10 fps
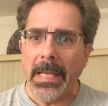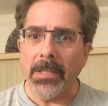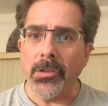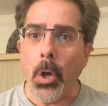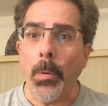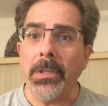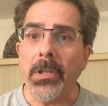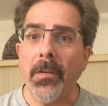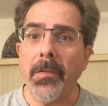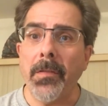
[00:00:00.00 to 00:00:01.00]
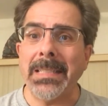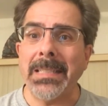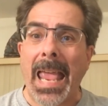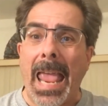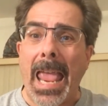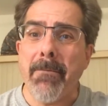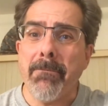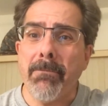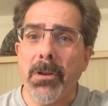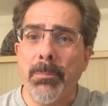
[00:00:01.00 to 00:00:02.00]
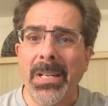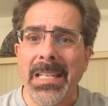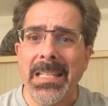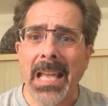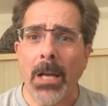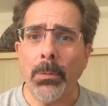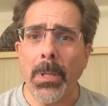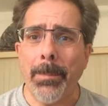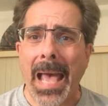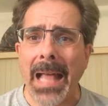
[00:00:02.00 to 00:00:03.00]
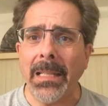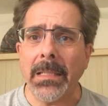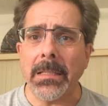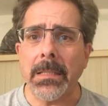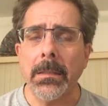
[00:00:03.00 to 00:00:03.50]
is going to affect everybody down the ballot.